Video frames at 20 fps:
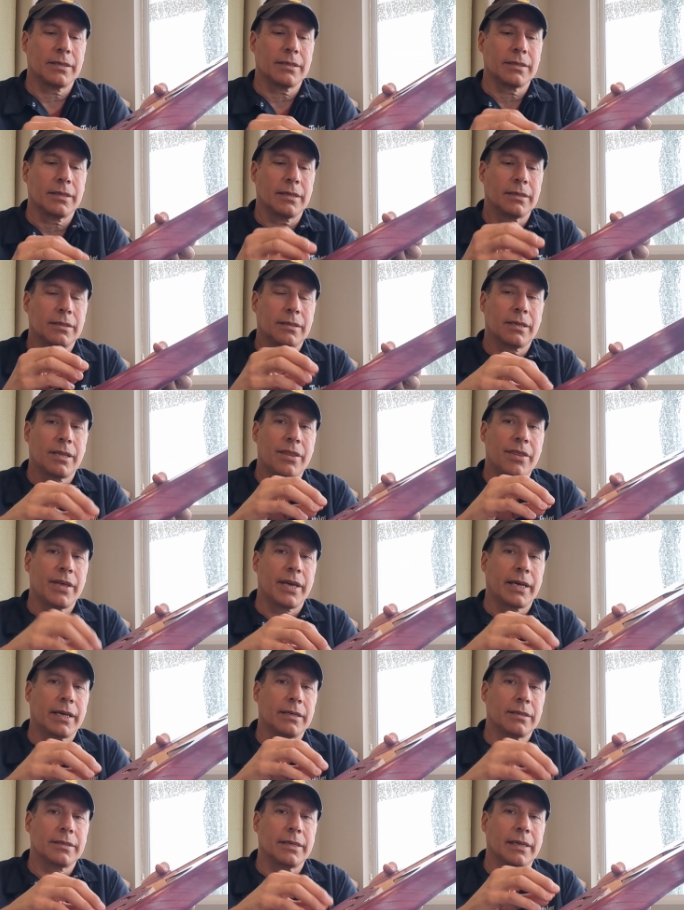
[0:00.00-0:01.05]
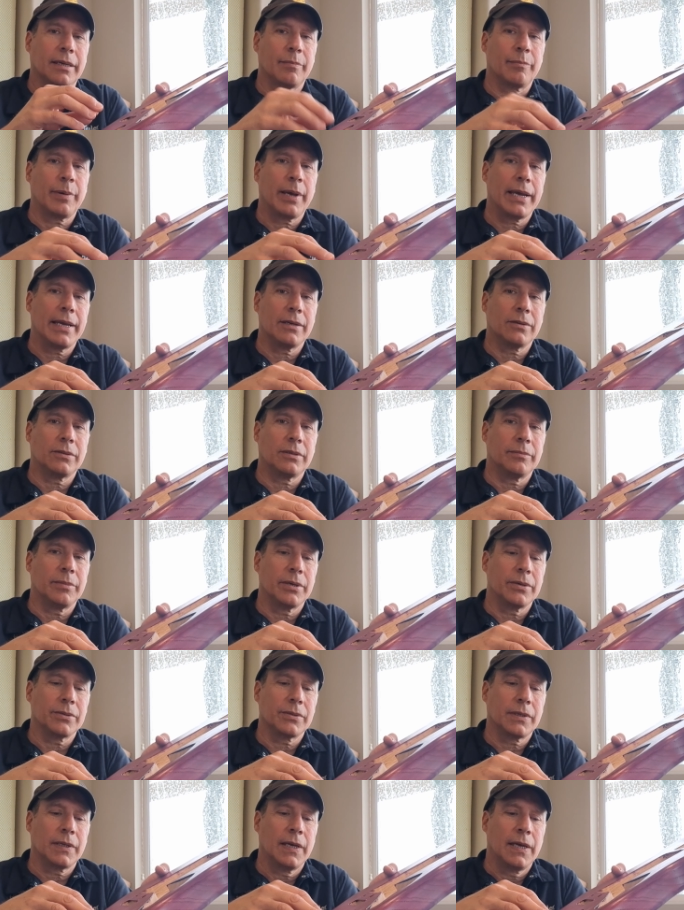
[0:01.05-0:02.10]
is it's thick. It's like a paint
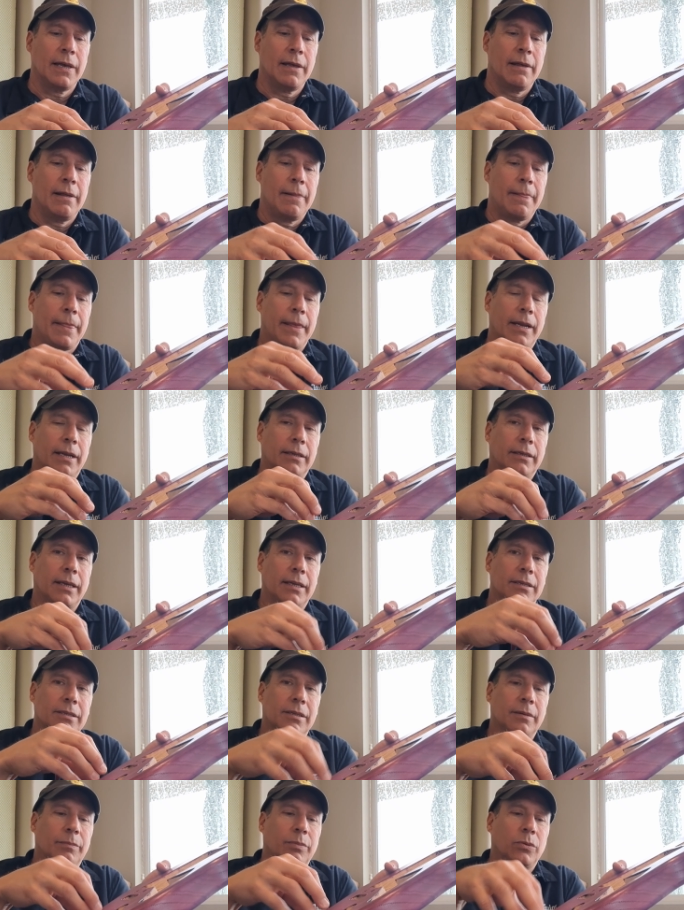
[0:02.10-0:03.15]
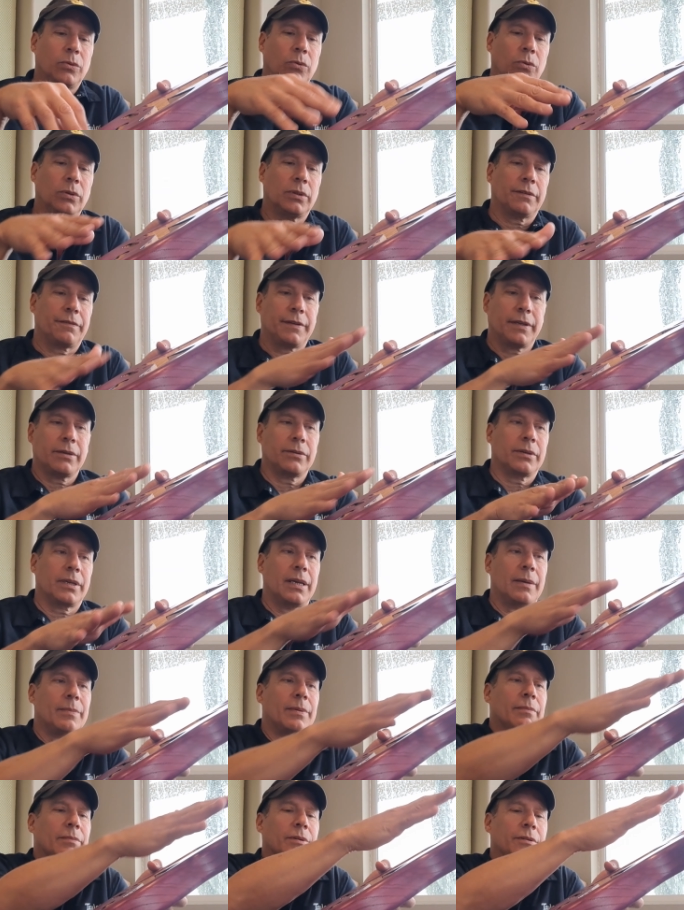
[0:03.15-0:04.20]
almost. And it tends to pool if you don't
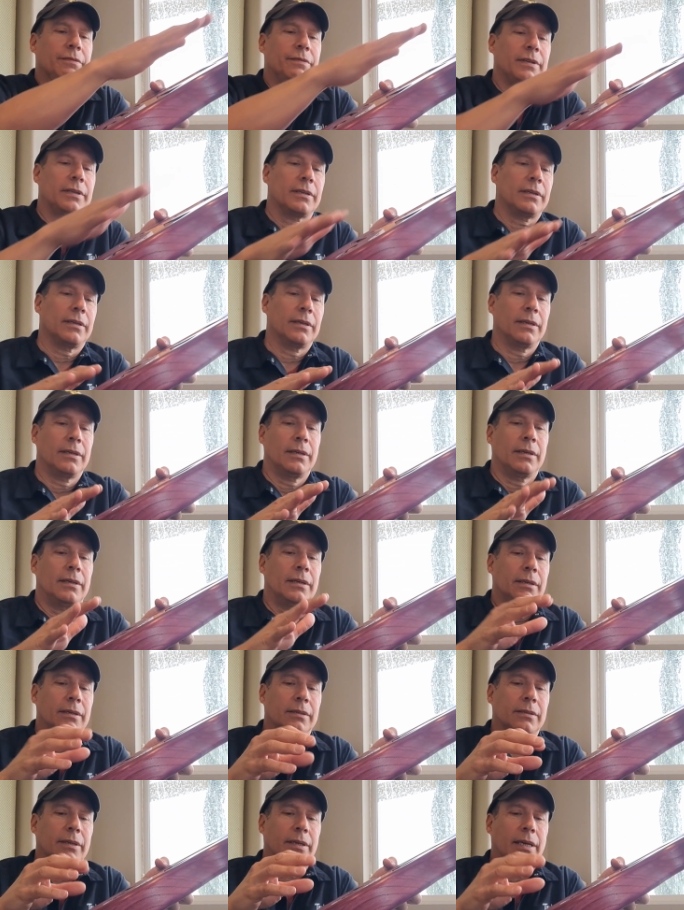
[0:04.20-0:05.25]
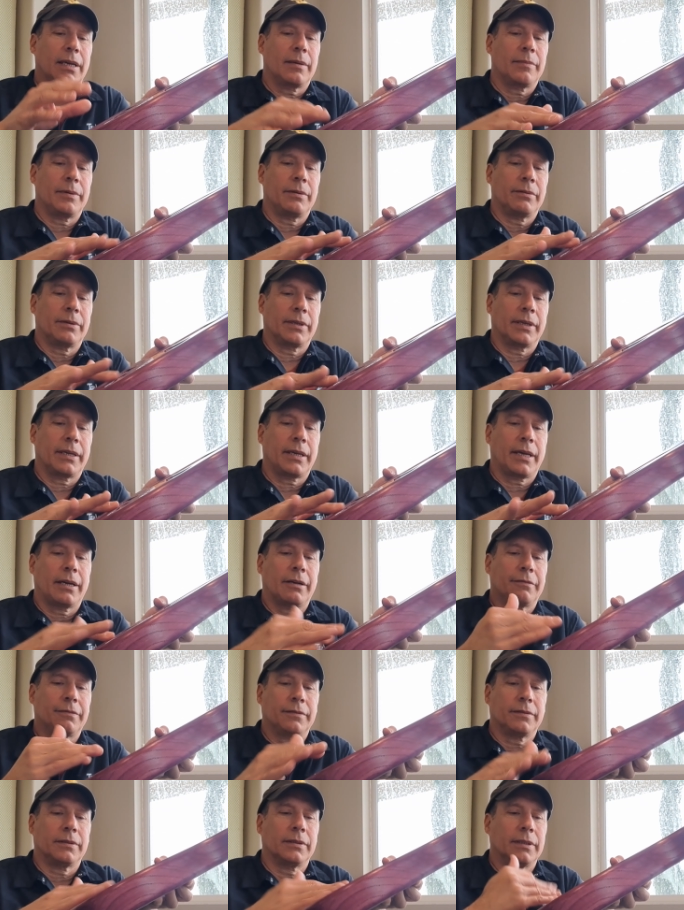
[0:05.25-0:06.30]
keep it moving. So you got to be really
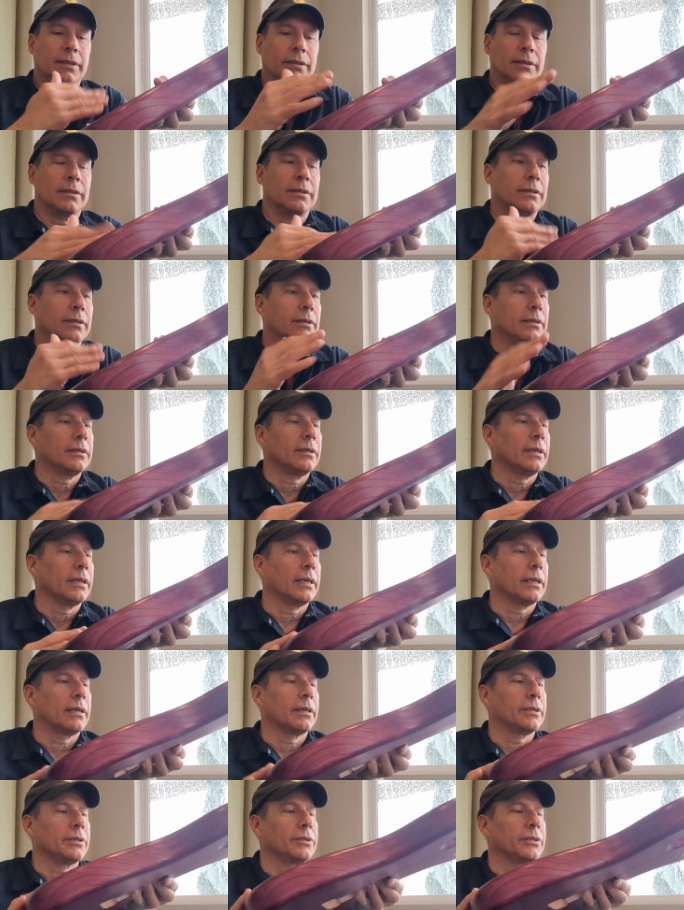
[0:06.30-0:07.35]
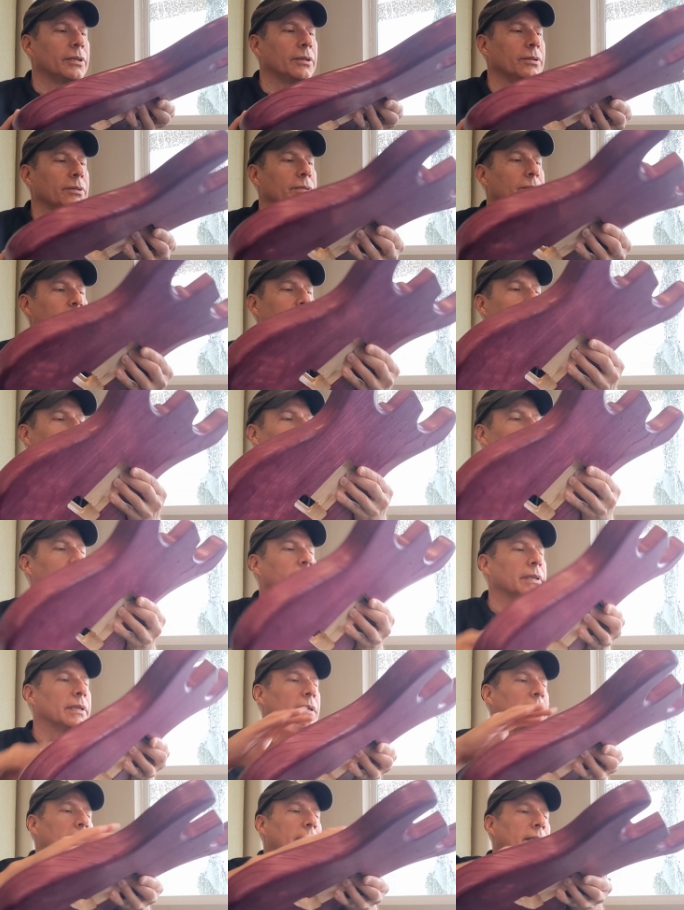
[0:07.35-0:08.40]
careful and on your toes when you're putting
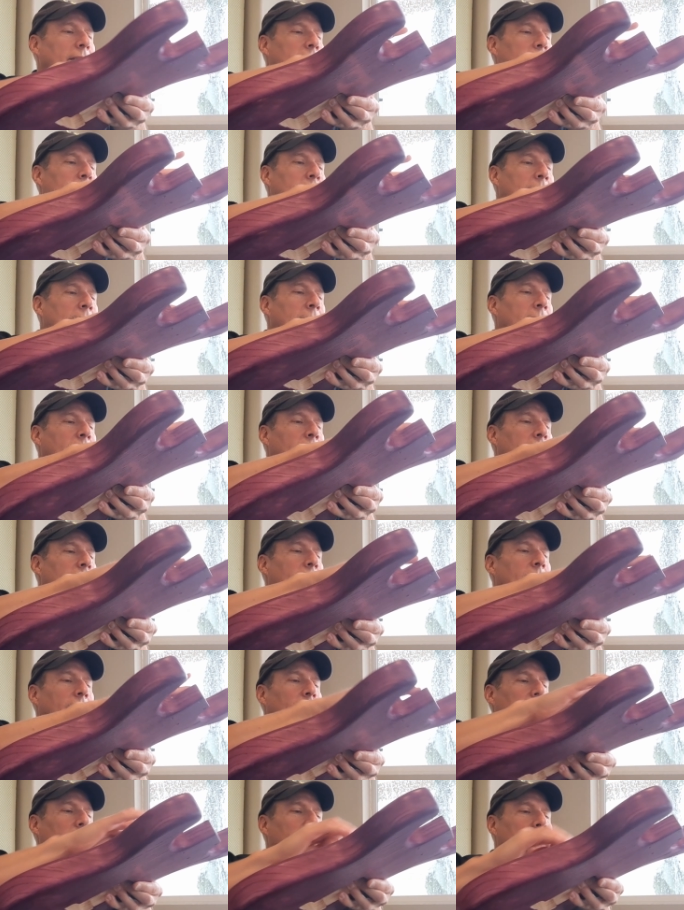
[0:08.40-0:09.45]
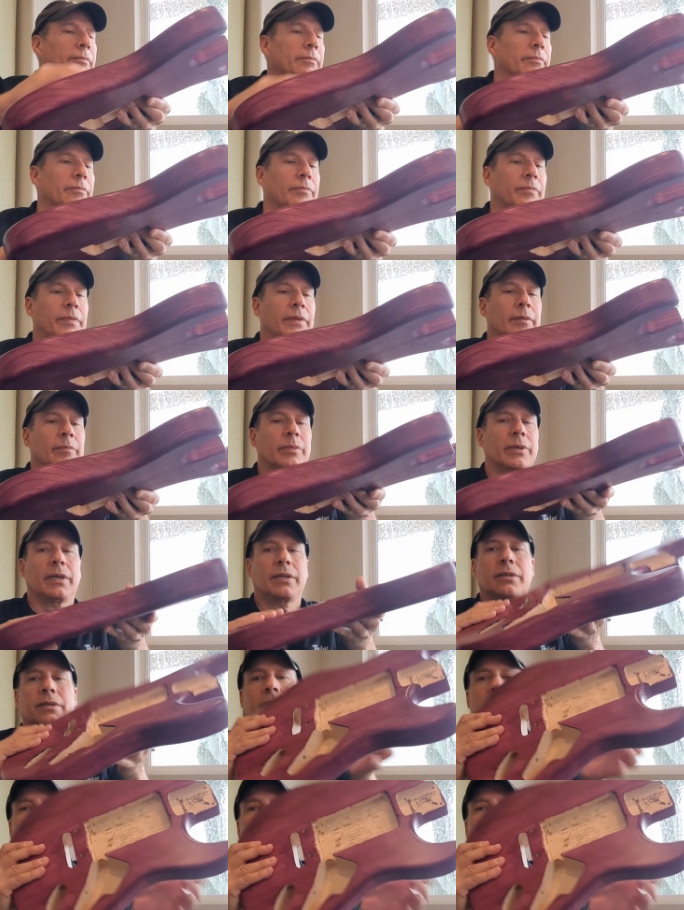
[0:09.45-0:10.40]
it on. But other than